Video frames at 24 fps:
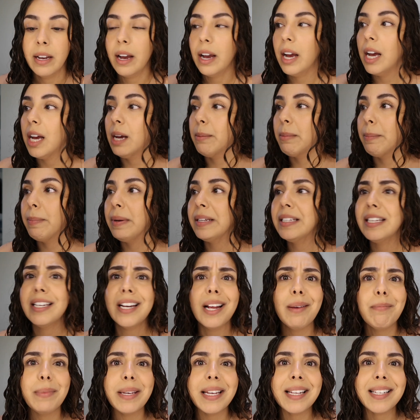I picked it
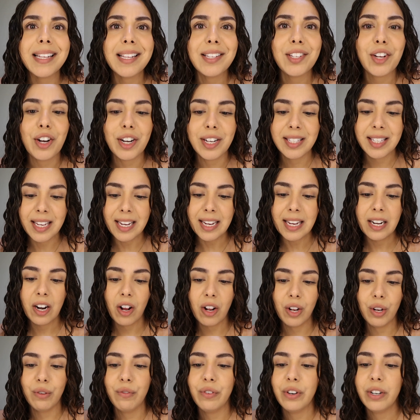up because I started seeing it
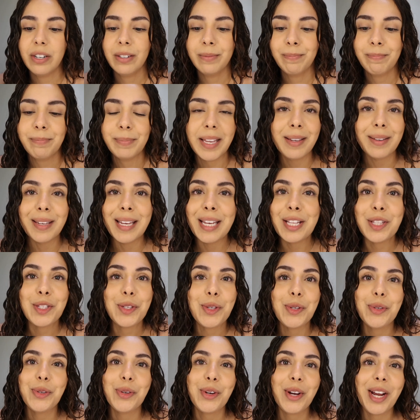all over like
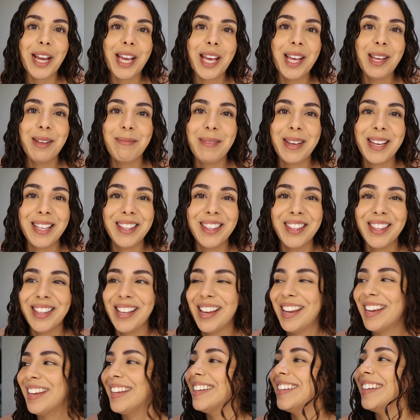Instagram,
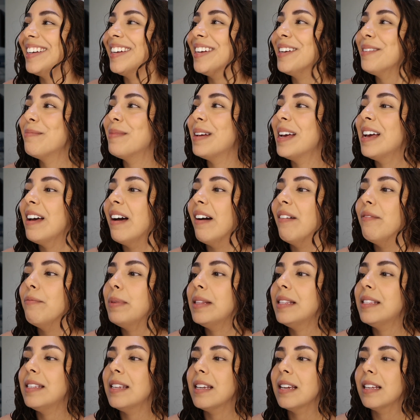and
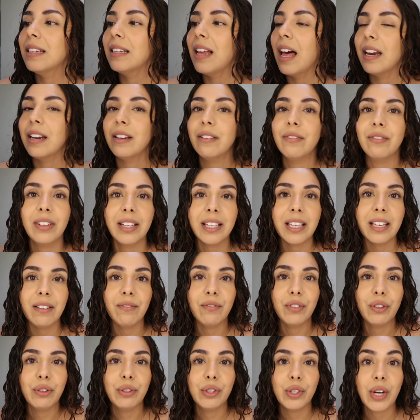been seeing a lot of like
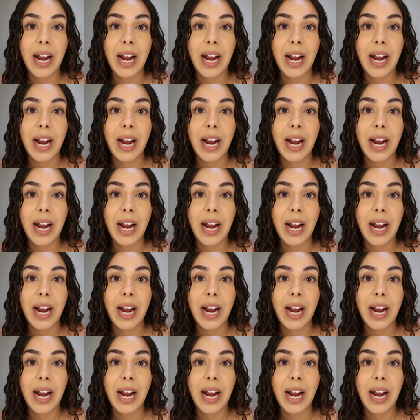influencer